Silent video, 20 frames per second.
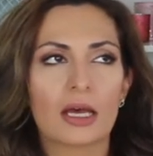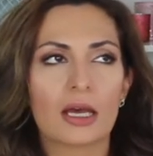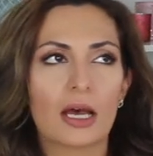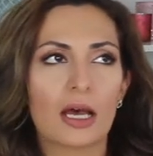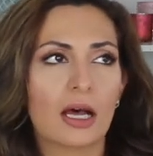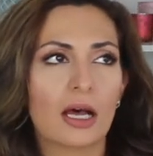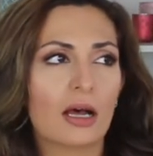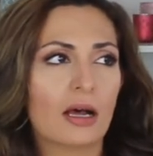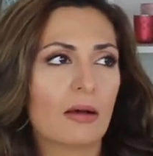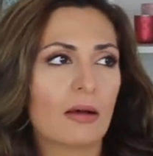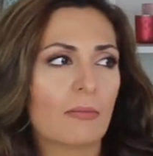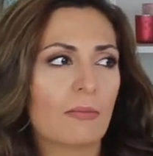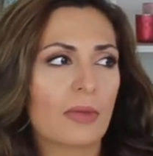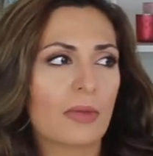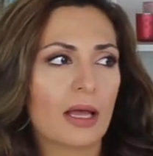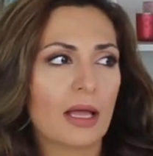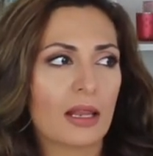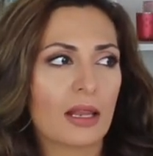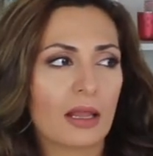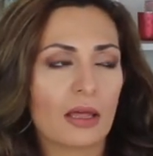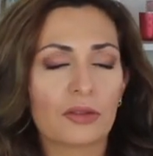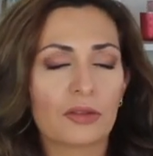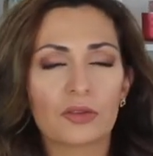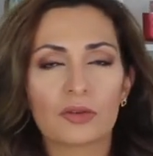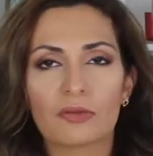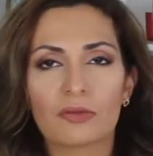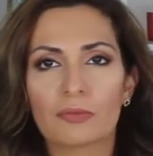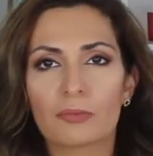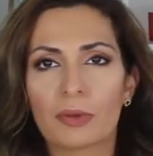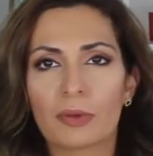A lot
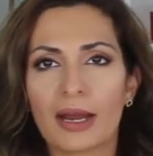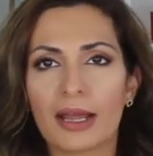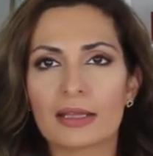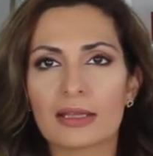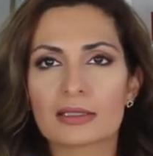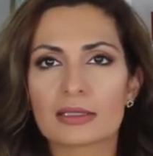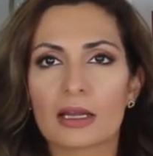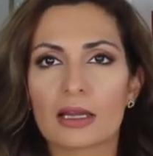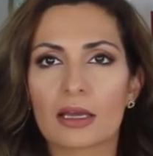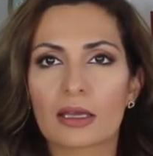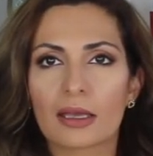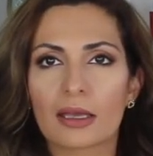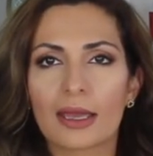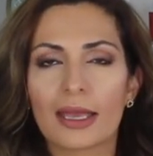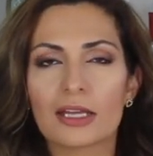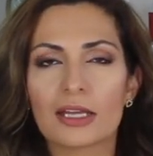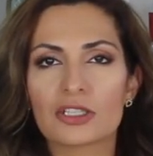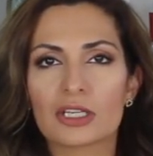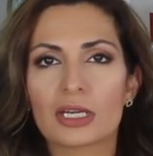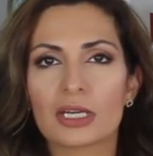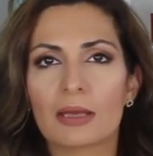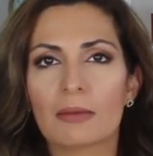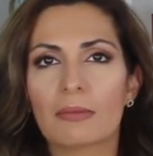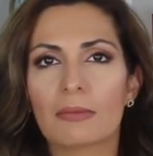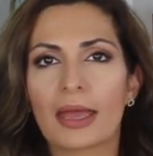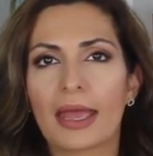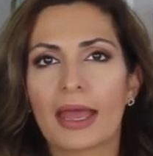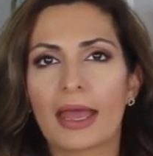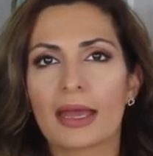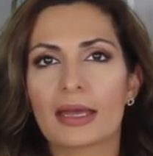of brands like H&M
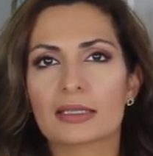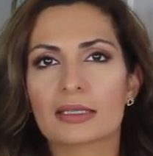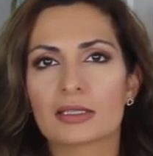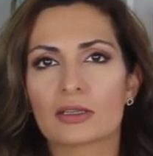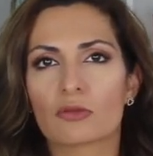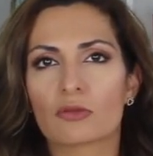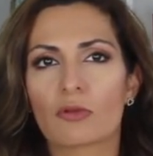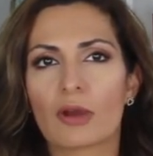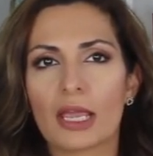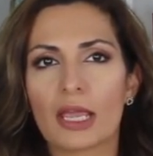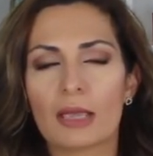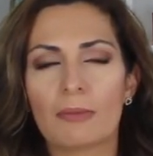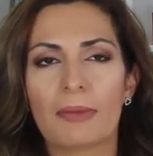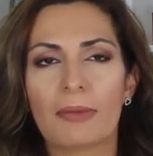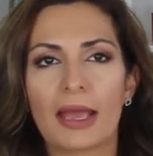has a gray